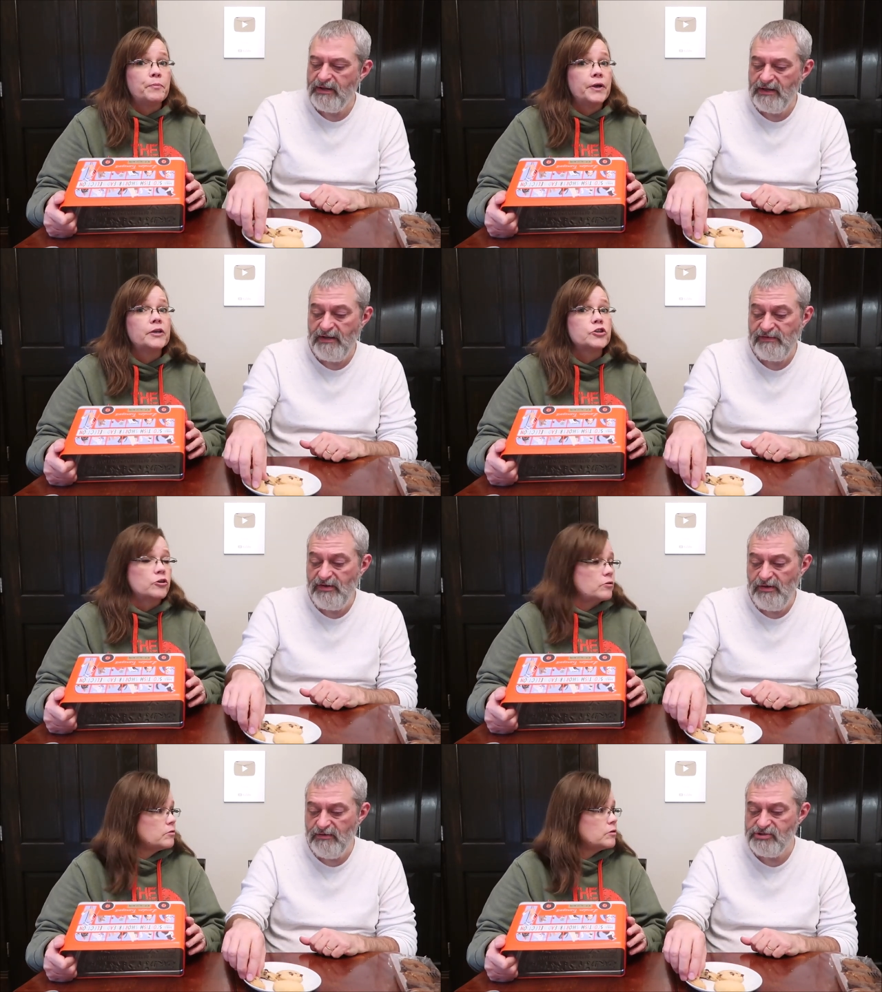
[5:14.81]
Speaker 1: a good, picture.
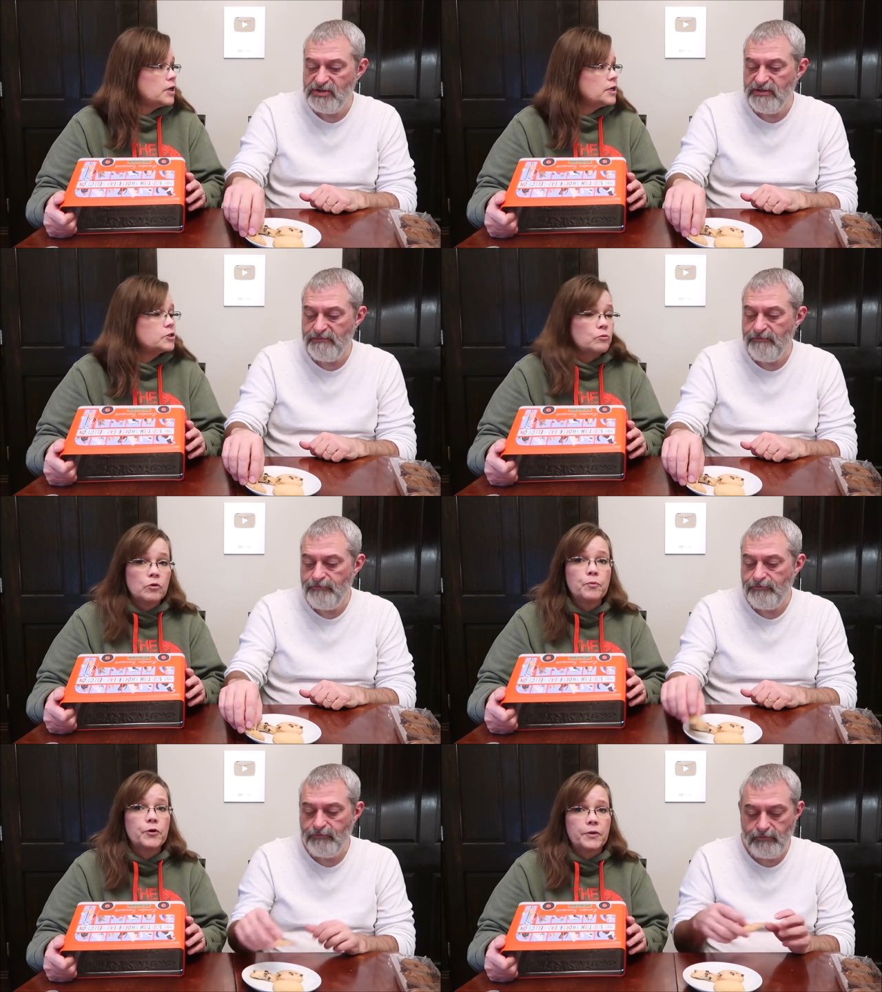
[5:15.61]
It's huge. Too. It's a
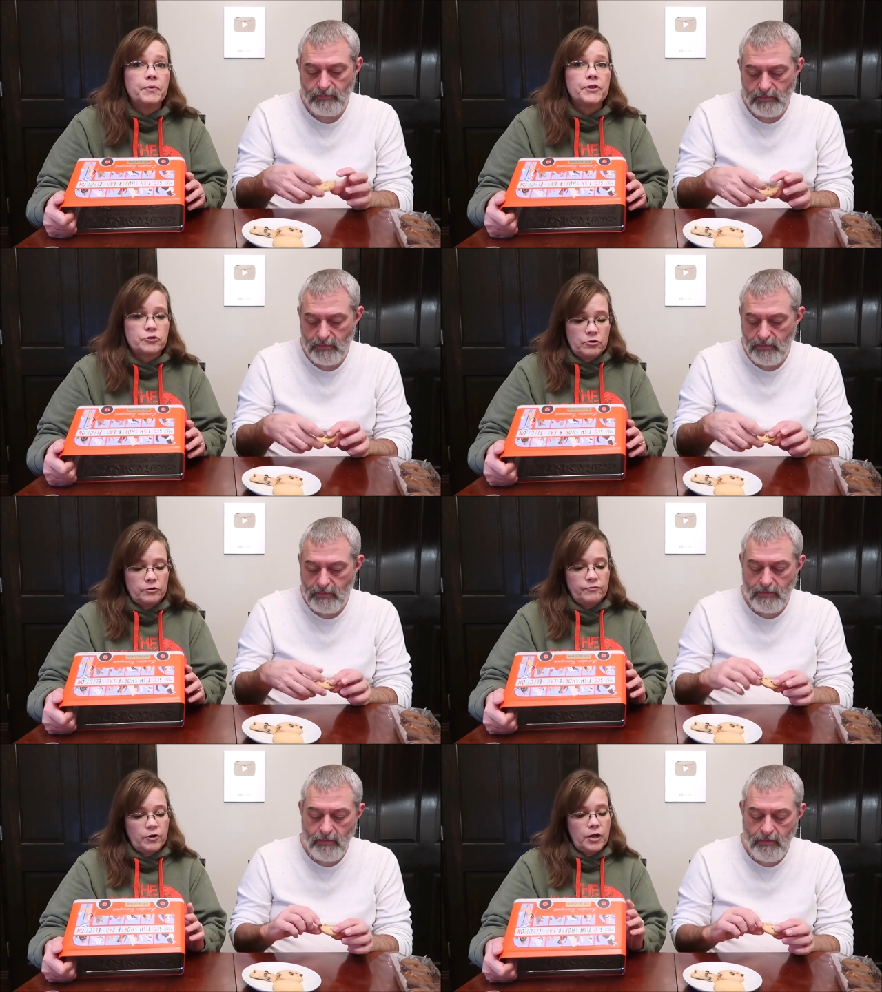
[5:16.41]
real pretty picture on
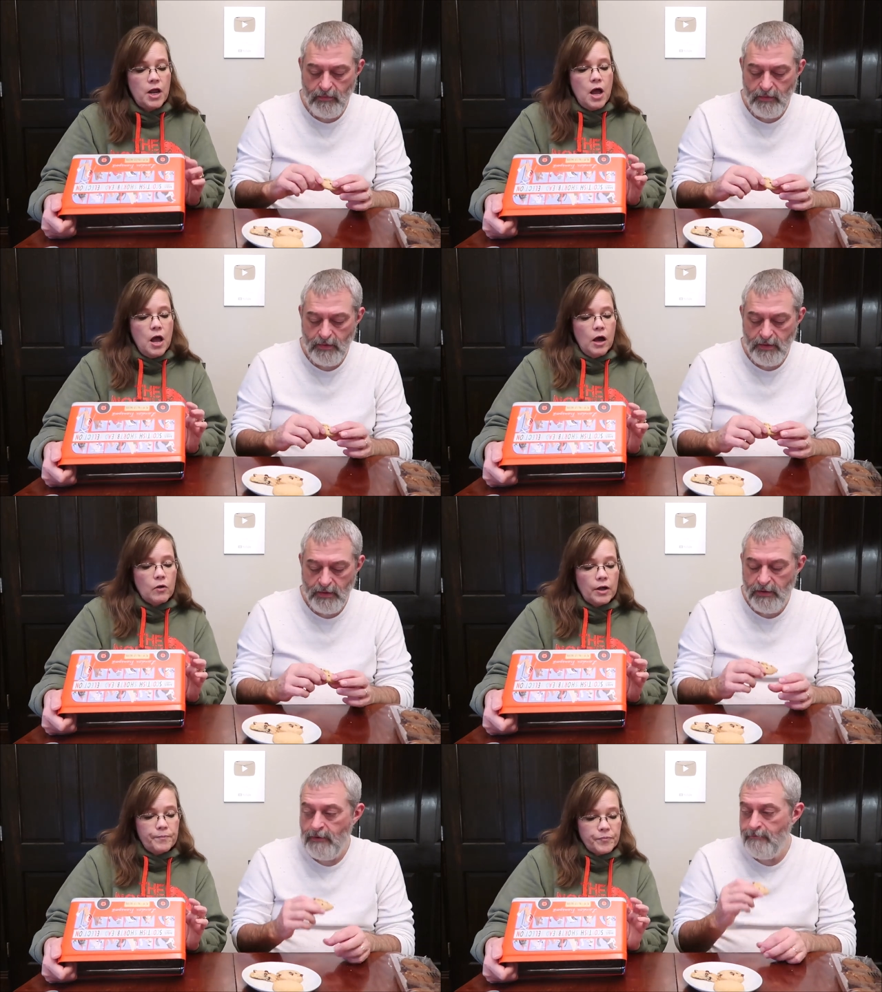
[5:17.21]
the front.
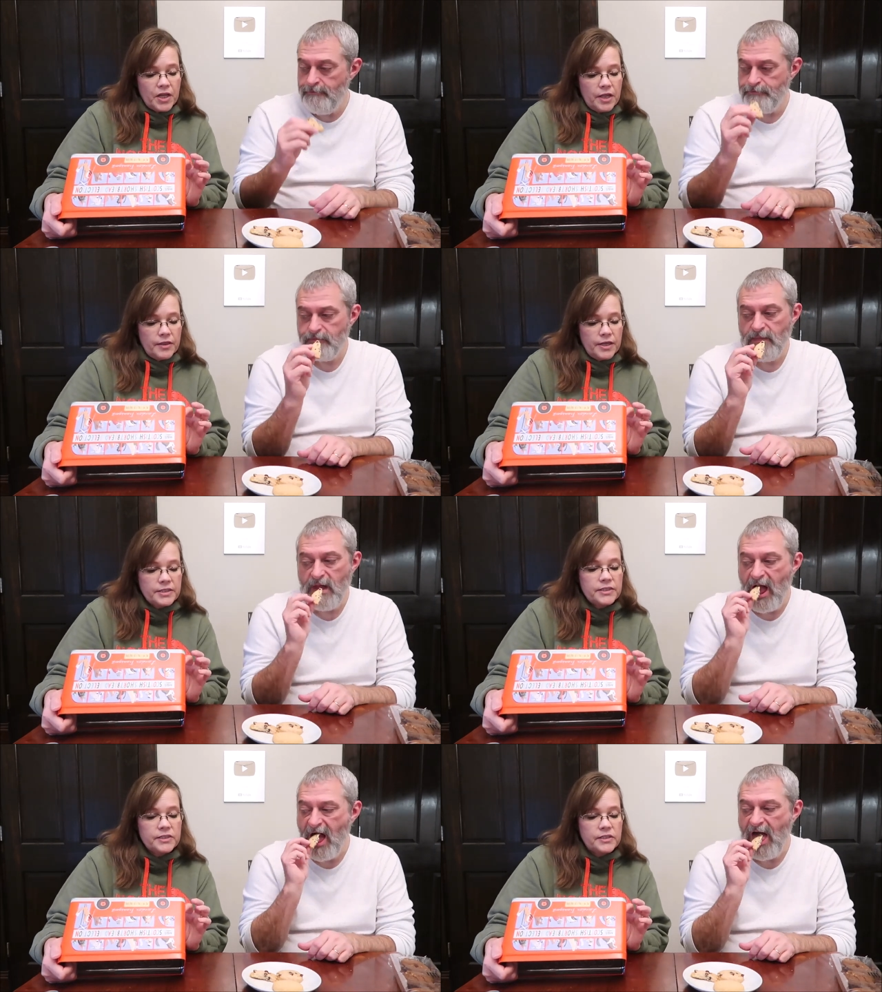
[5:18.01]
Okay.
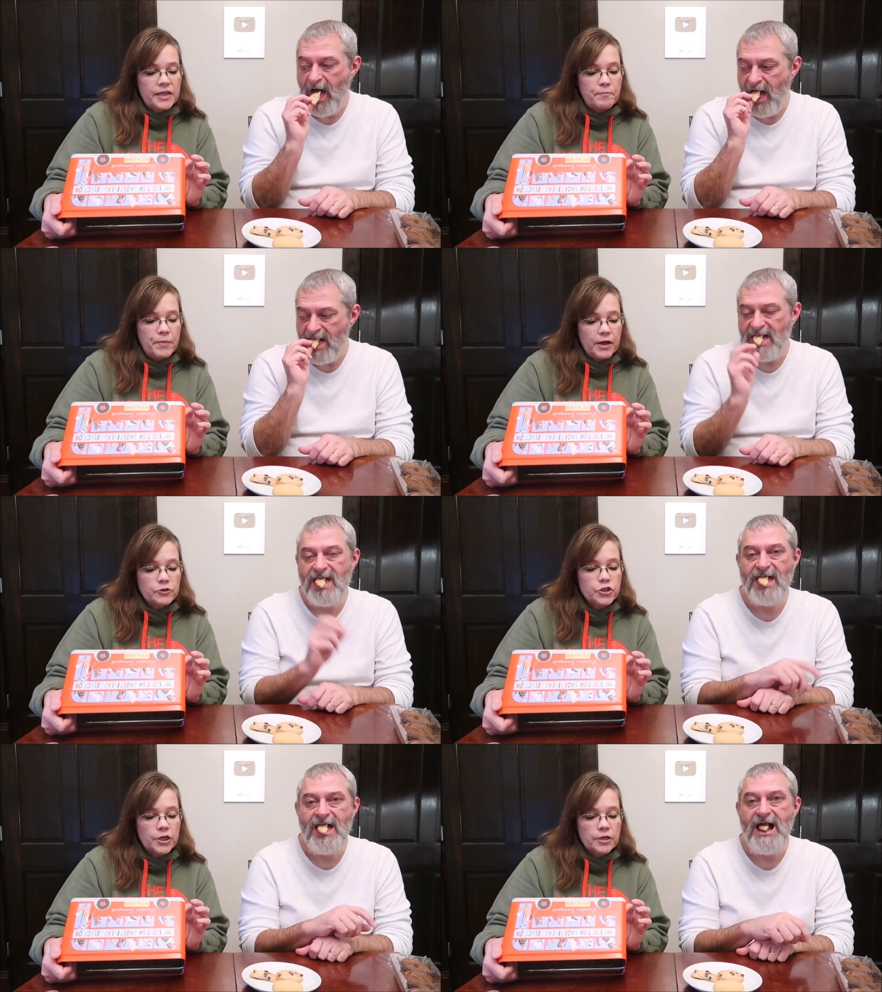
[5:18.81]
This is the
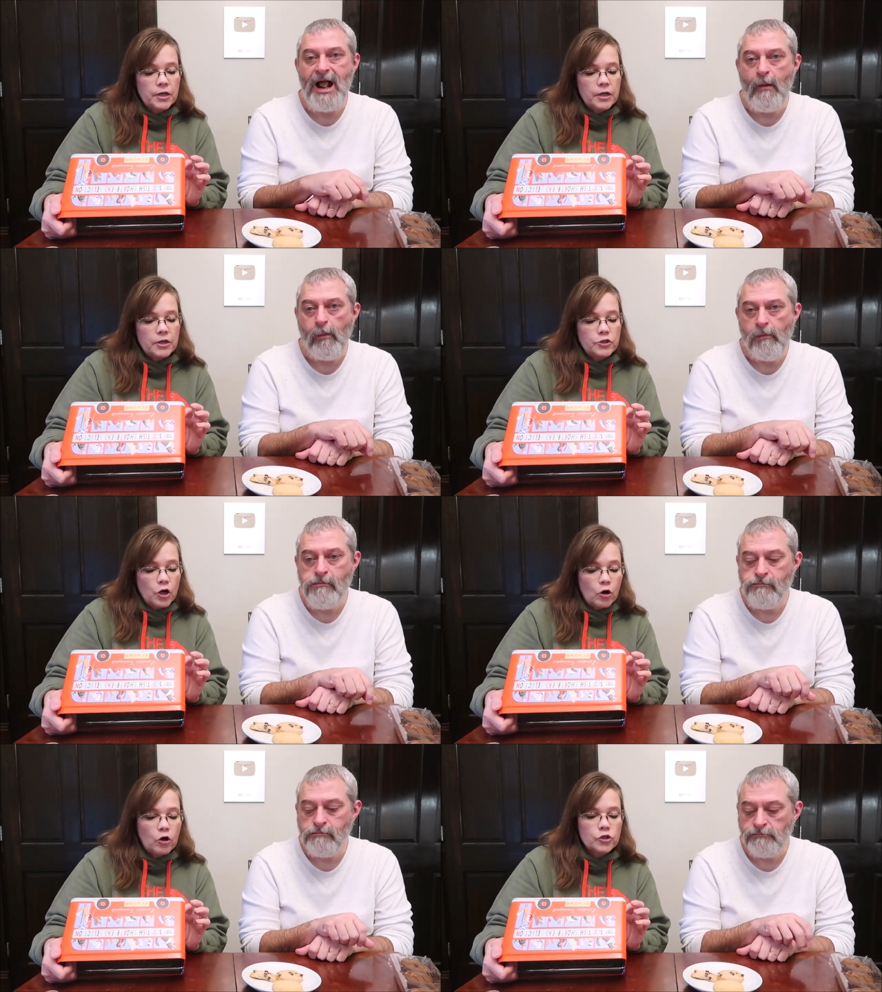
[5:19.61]
Belgian
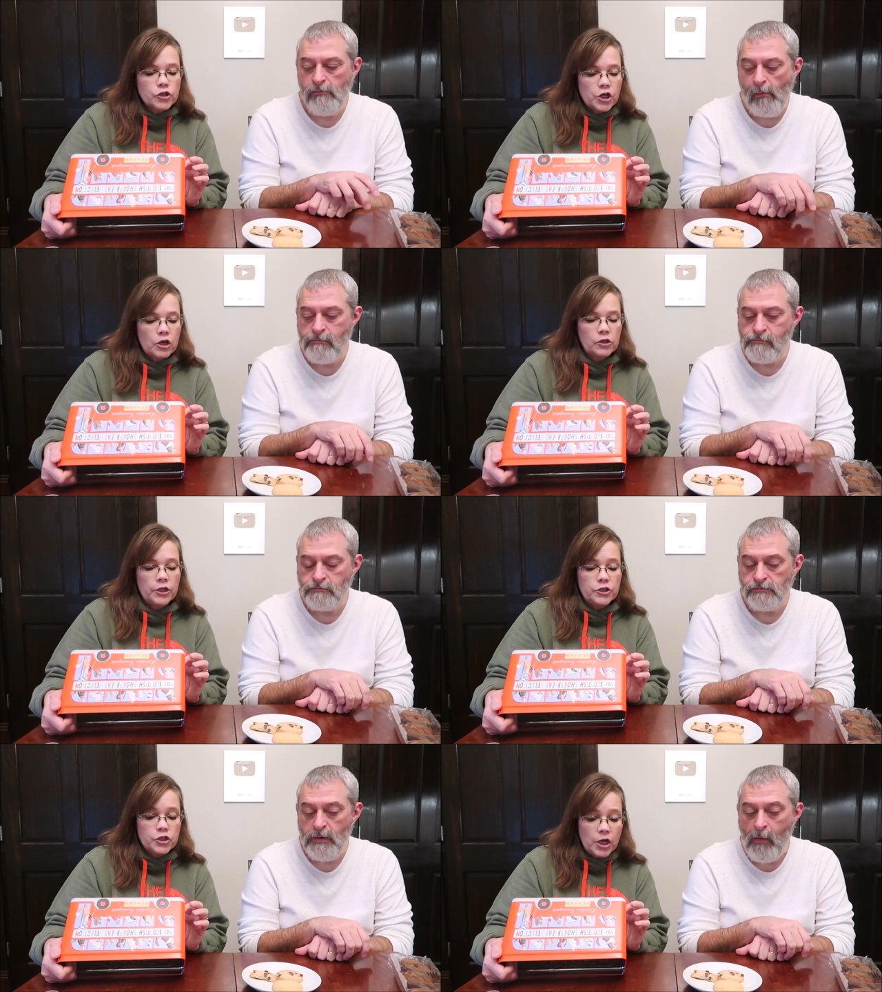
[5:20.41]
dark
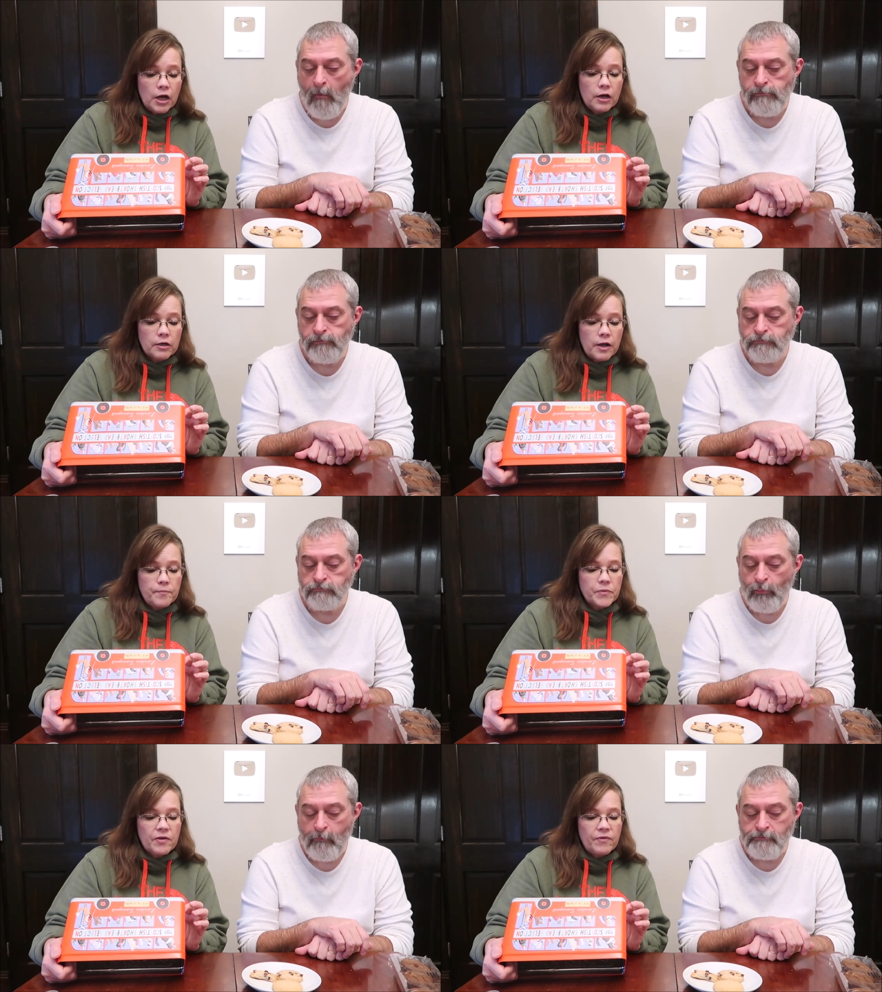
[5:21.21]
chocolate chunk.
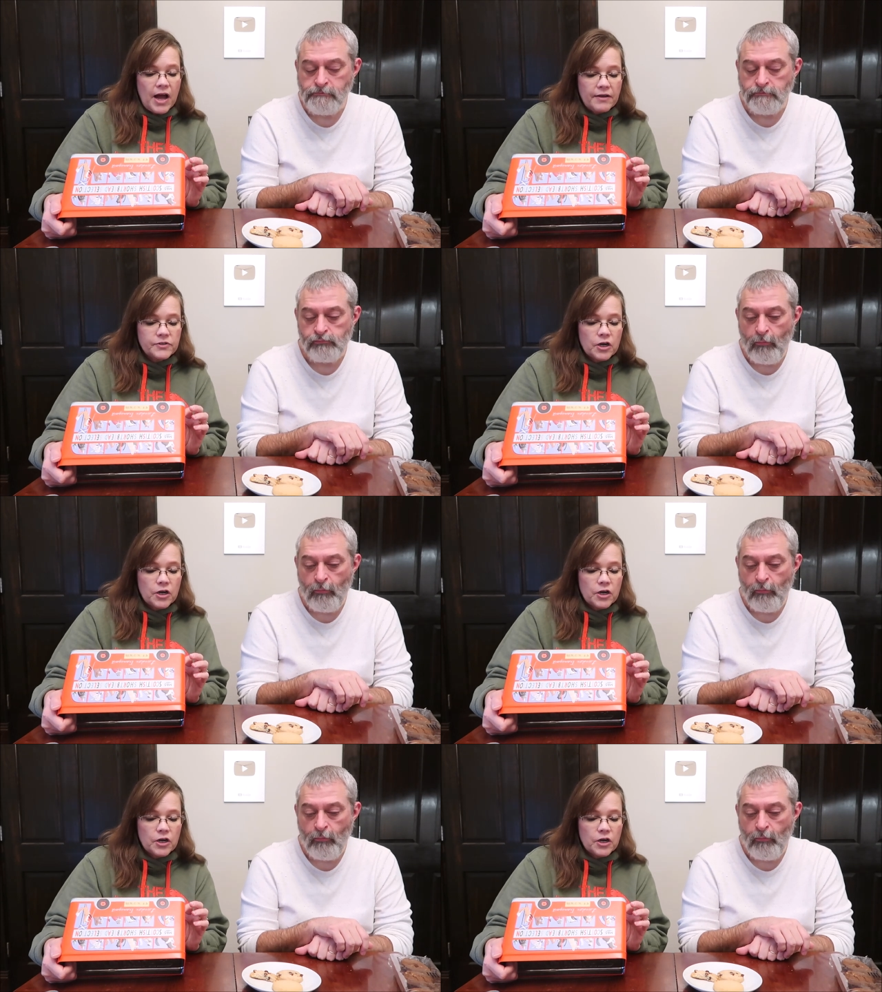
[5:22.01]
Five